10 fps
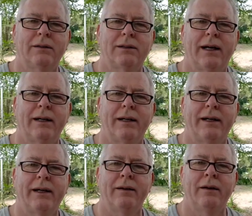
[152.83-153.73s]
Sandy,
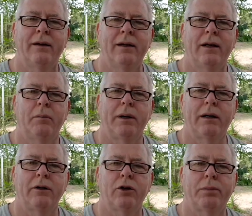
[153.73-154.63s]
yeah,
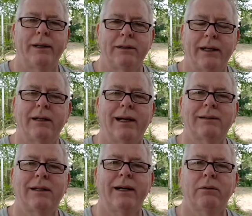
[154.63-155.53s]
about your place. Yeah,
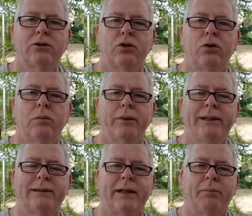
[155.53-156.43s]
last night there was a cool
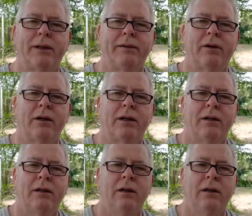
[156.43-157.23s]
breeze here, believe it or not.